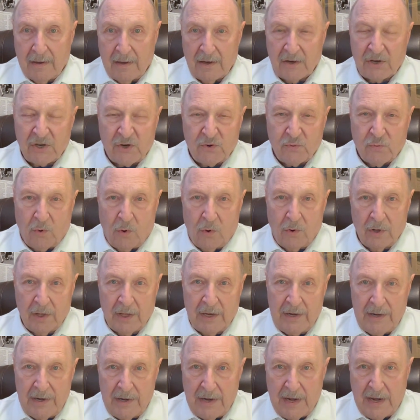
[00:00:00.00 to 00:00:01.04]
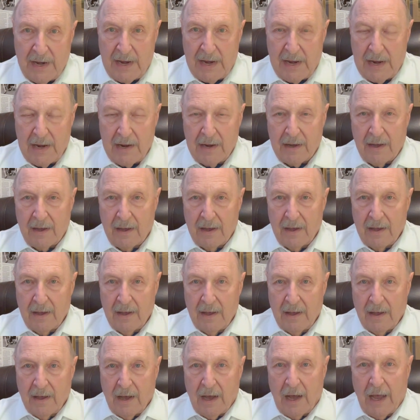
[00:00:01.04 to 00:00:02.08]
a swollen knee,
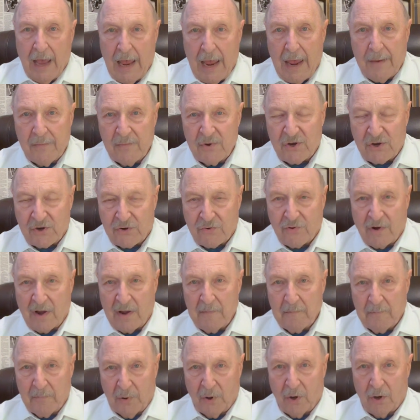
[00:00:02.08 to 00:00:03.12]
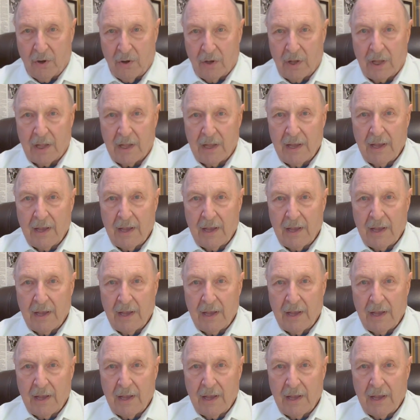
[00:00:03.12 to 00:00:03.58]
a hamstring pull.